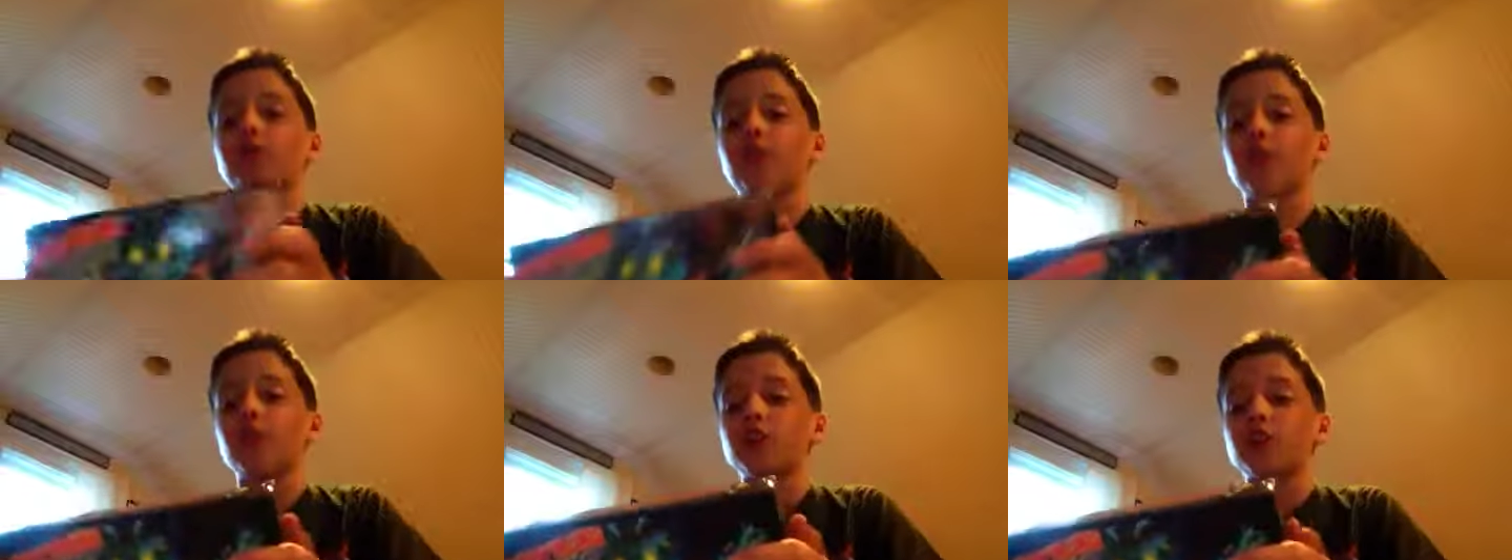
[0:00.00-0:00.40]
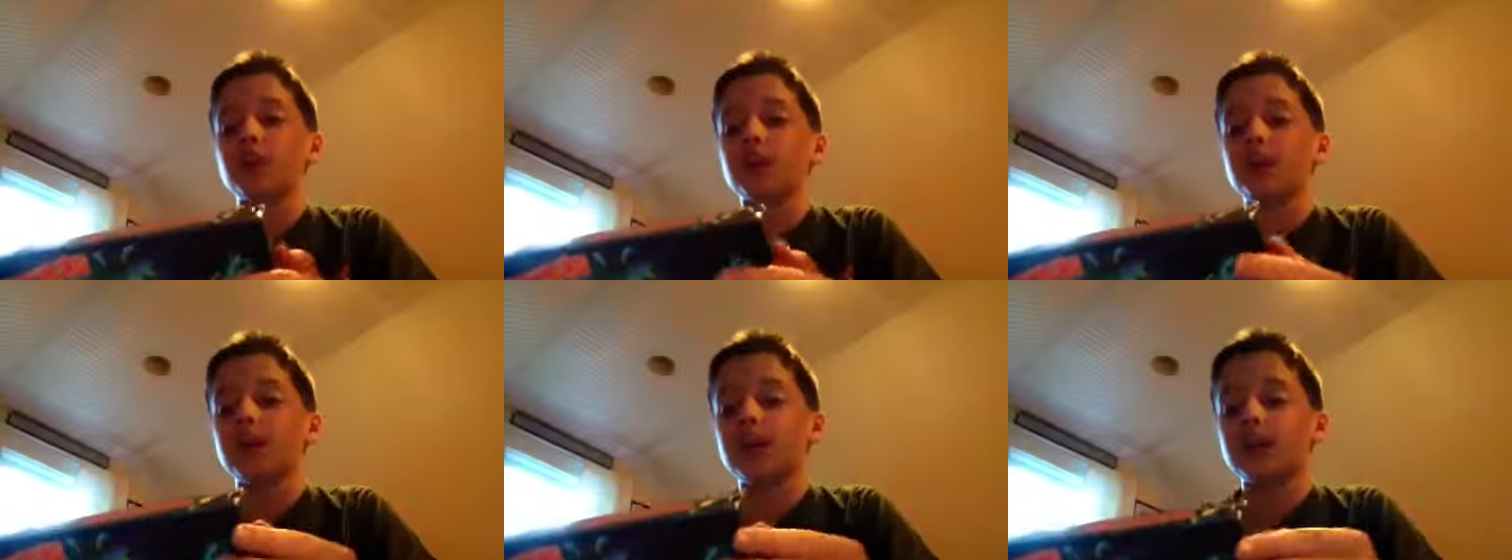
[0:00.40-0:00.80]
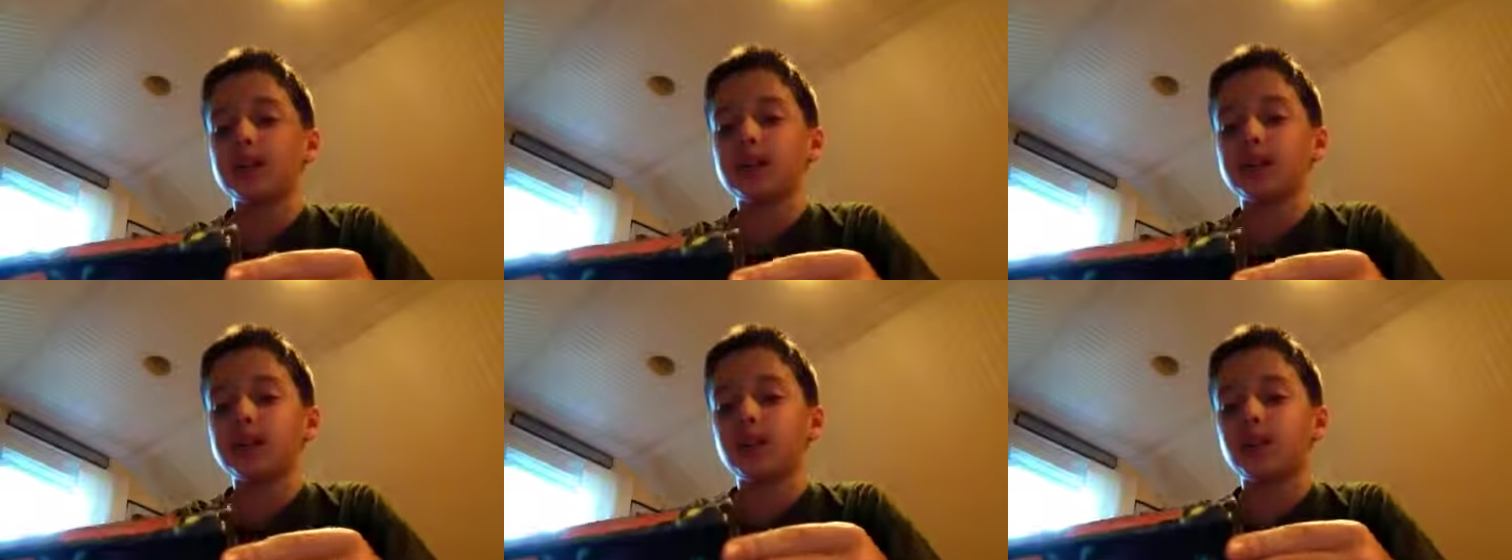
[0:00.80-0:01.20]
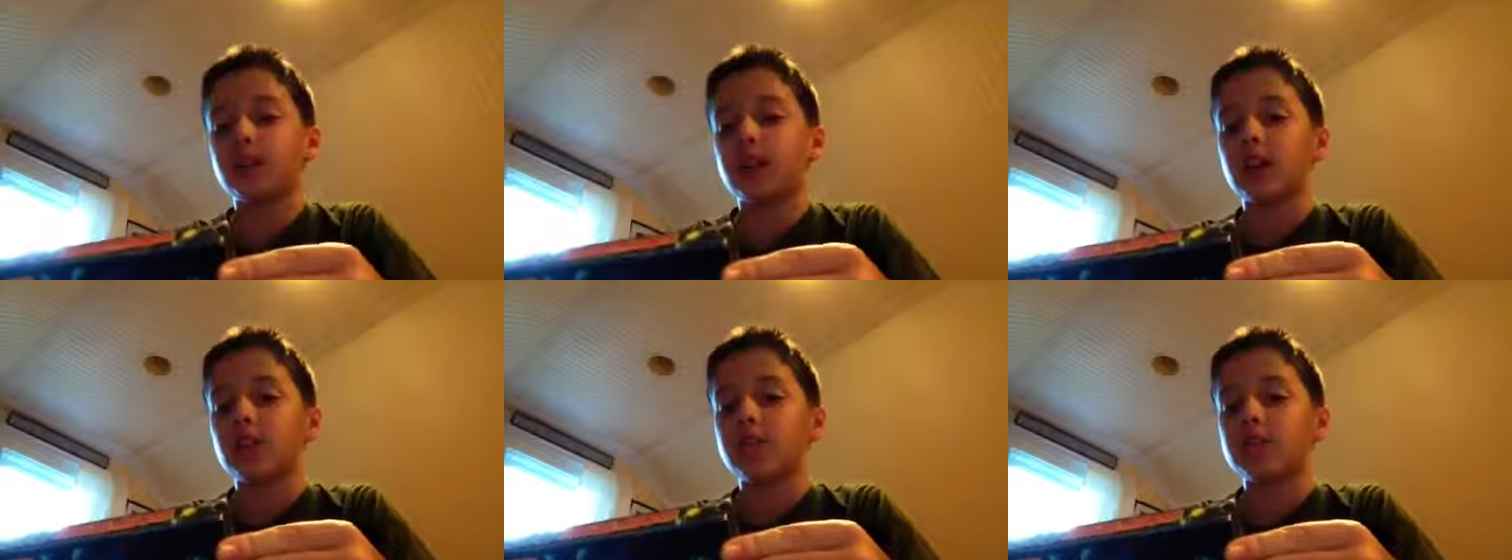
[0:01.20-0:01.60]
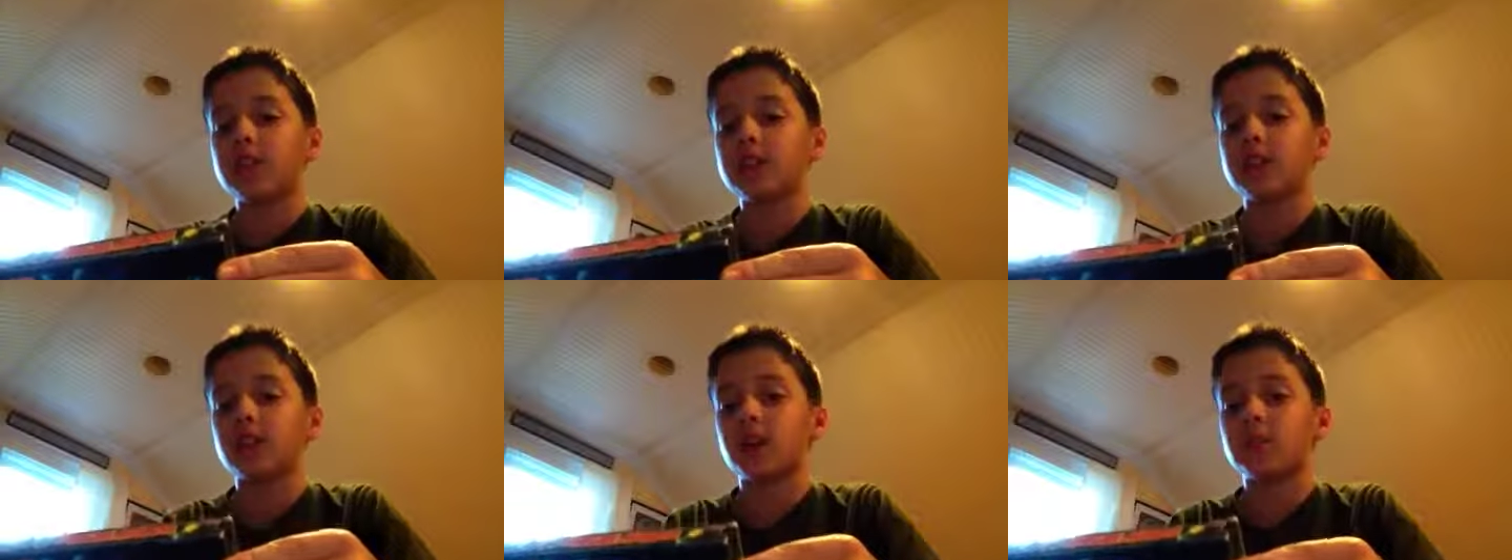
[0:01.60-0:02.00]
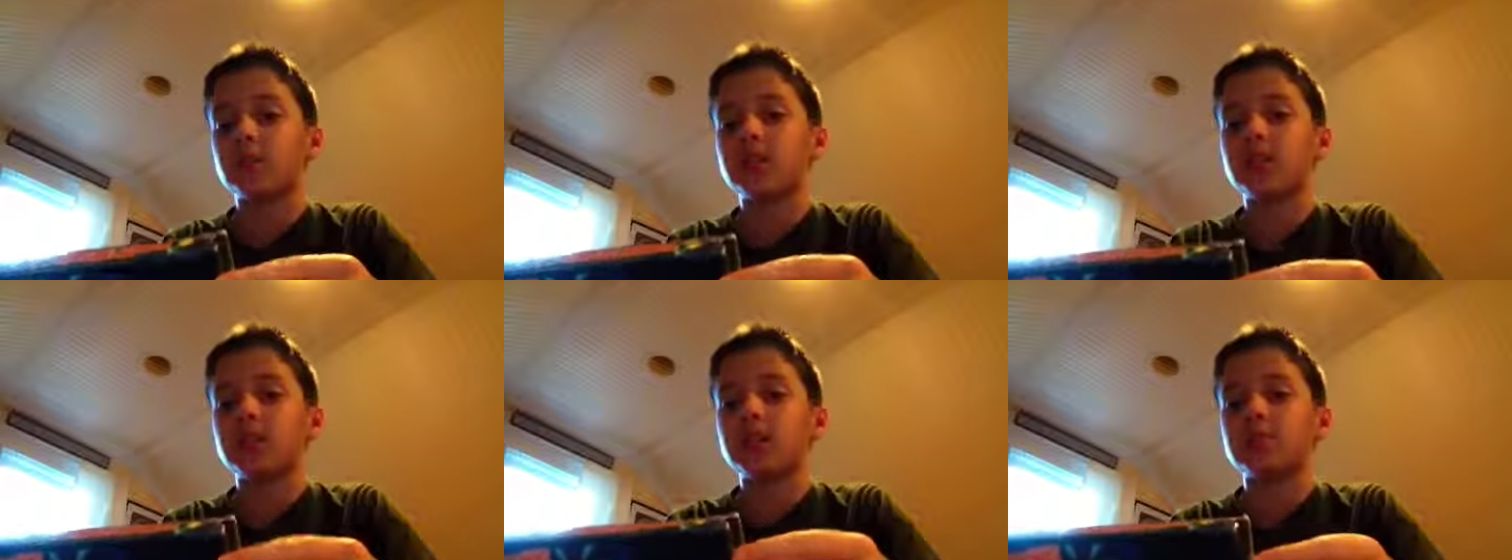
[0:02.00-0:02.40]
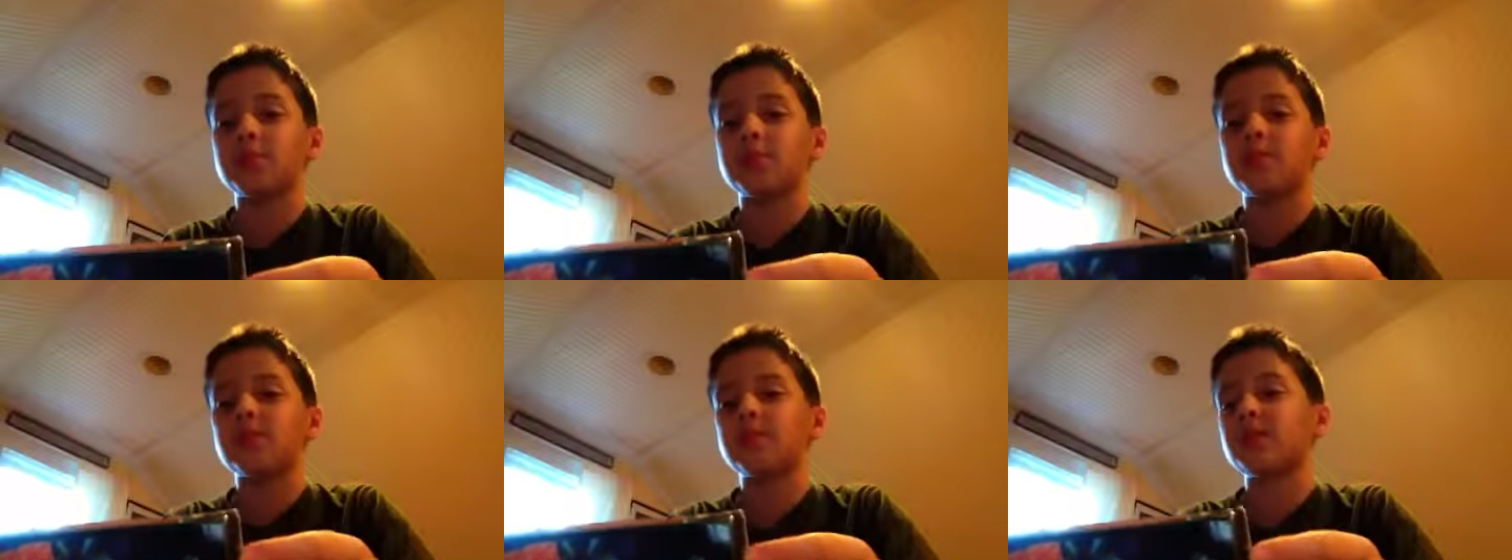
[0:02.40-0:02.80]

version, but it still gave me some tips.